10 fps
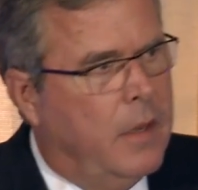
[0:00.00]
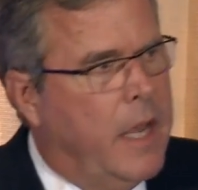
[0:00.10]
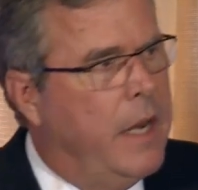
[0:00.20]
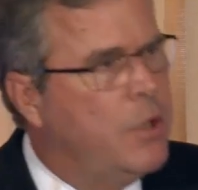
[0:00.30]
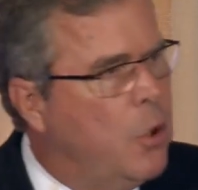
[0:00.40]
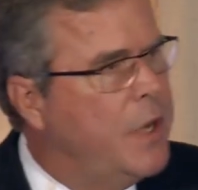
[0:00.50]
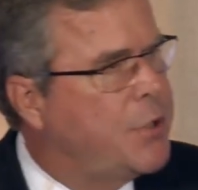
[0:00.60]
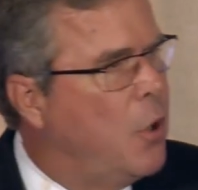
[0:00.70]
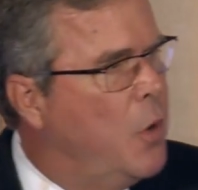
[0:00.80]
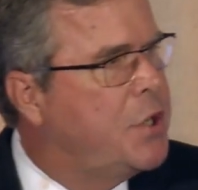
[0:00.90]
And in doing
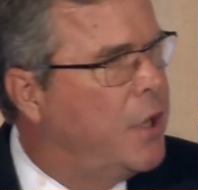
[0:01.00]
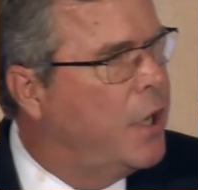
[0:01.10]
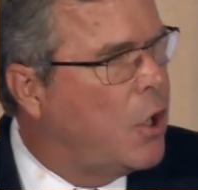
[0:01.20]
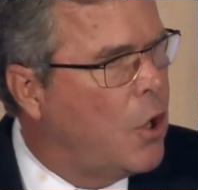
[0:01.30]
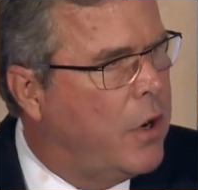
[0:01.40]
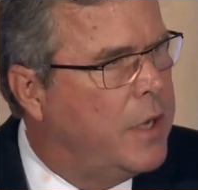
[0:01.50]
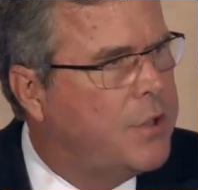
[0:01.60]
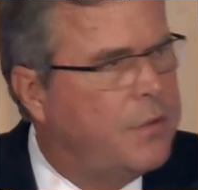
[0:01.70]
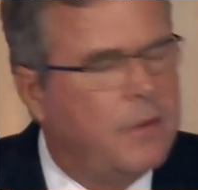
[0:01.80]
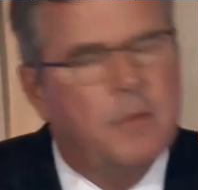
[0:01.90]
so, we should
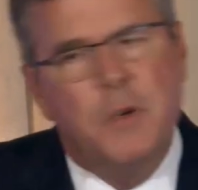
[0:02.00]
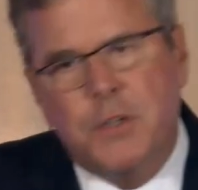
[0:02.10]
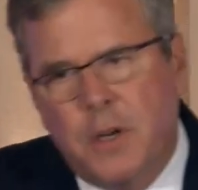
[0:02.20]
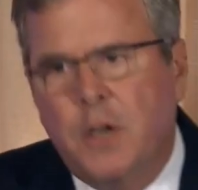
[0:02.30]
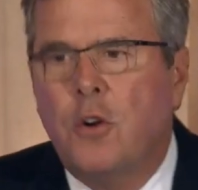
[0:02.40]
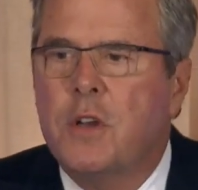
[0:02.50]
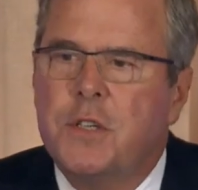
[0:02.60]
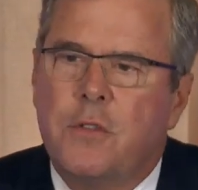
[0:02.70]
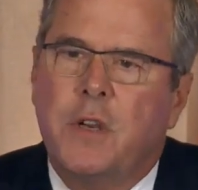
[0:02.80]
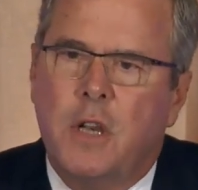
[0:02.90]
encourage
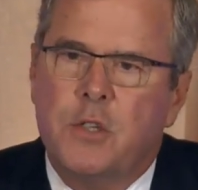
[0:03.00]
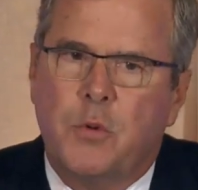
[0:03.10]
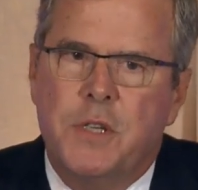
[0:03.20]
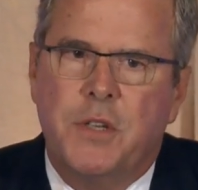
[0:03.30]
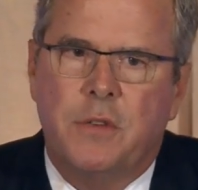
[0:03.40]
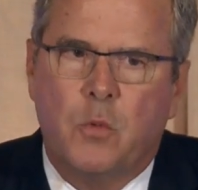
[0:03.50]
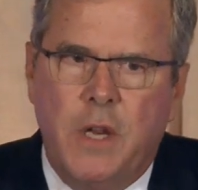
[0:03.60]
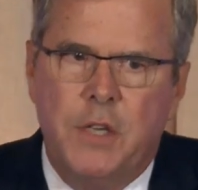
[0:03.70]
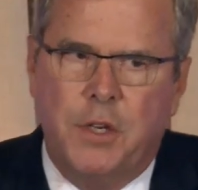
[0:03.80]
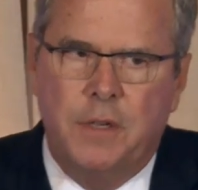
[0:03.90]
other countries in the
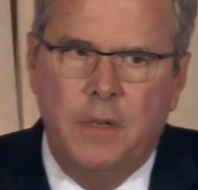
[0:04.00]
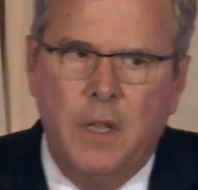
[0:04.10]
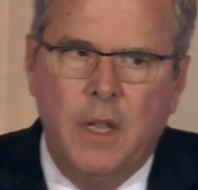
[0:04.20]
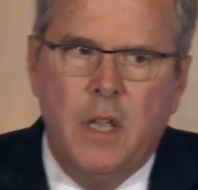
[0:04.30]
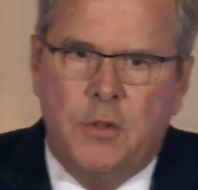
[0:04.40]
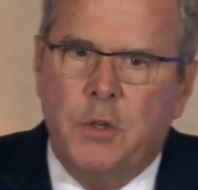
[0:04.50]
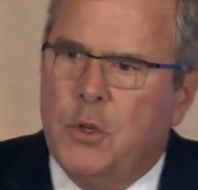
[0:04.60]
region to